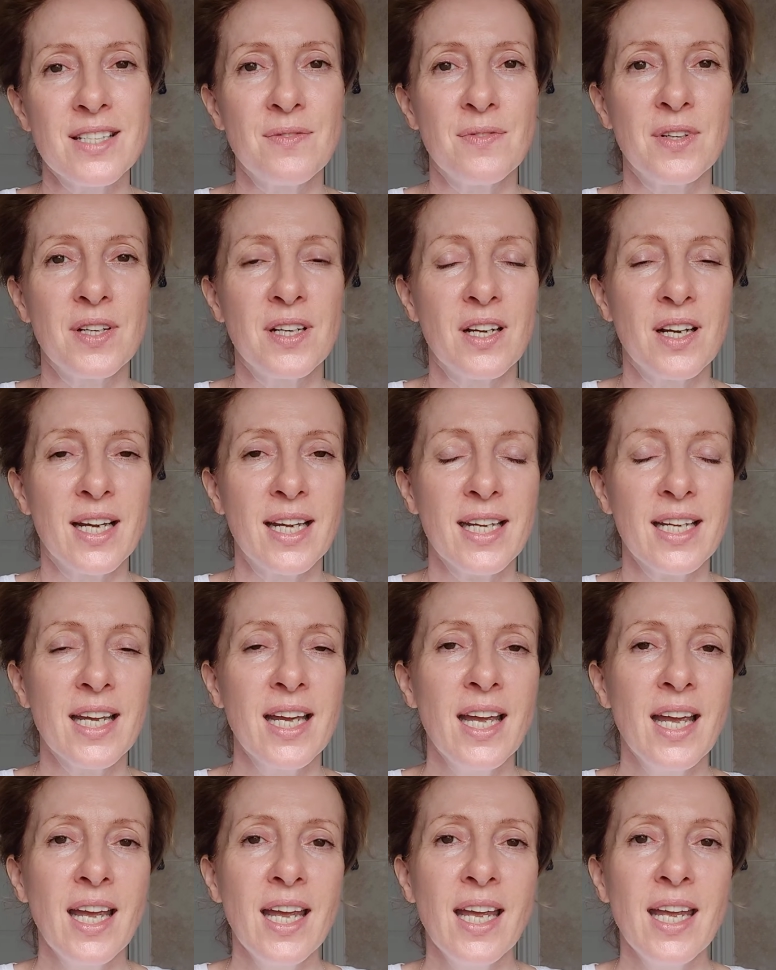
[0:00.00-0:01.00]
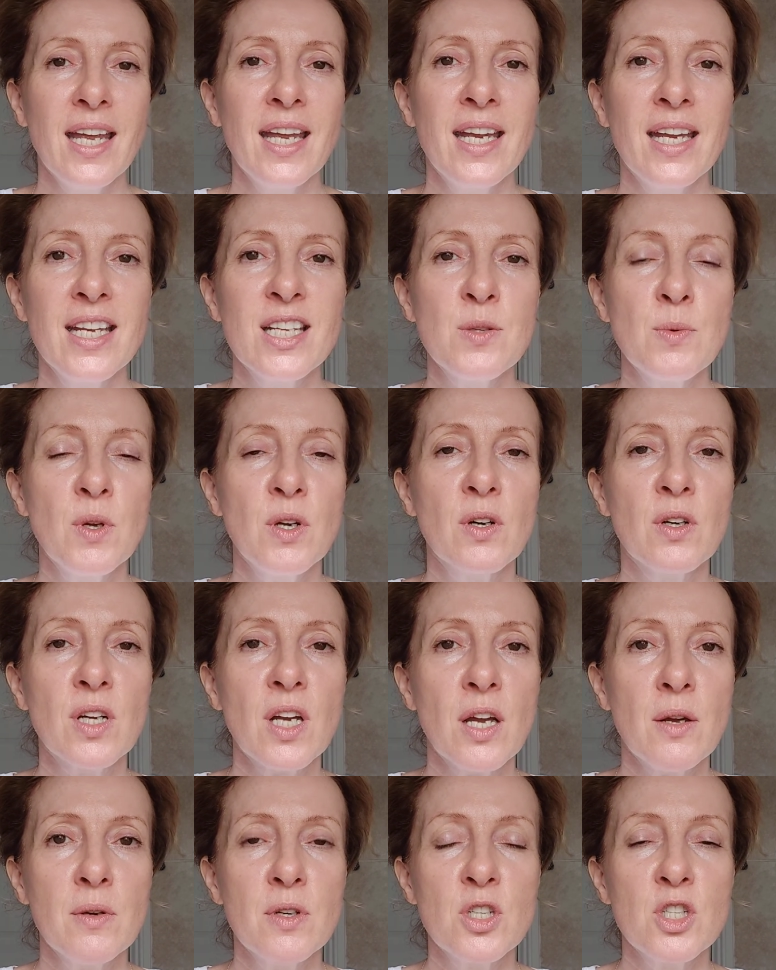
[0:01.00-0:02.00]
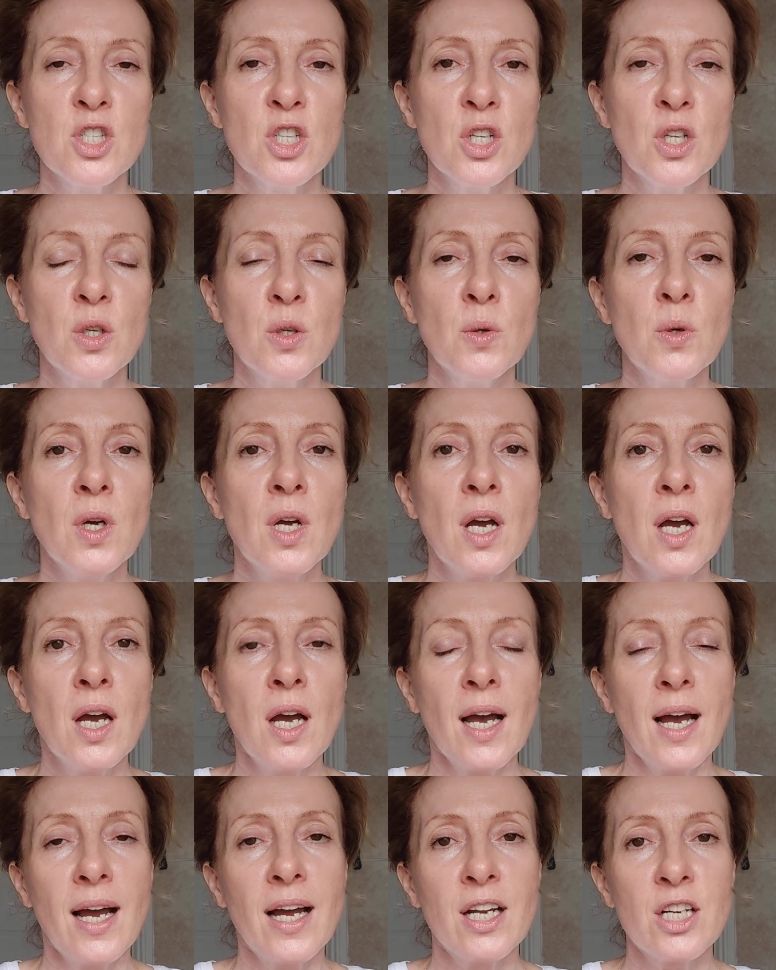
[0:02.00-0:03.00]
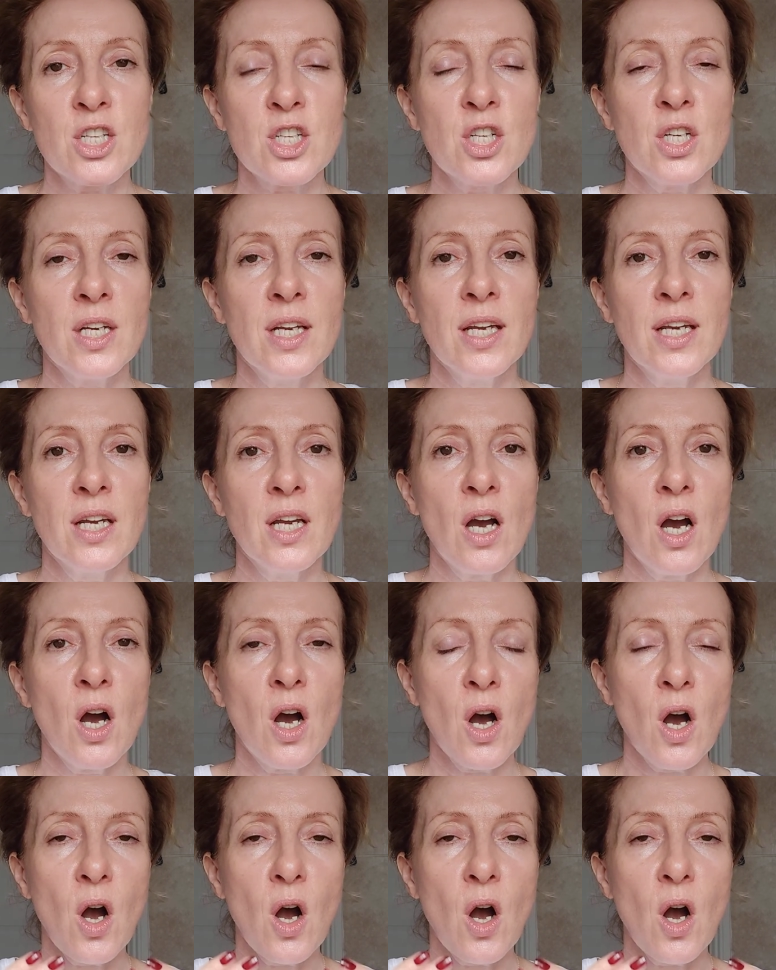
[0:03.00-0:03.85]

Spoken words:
if you like, is we are going to actually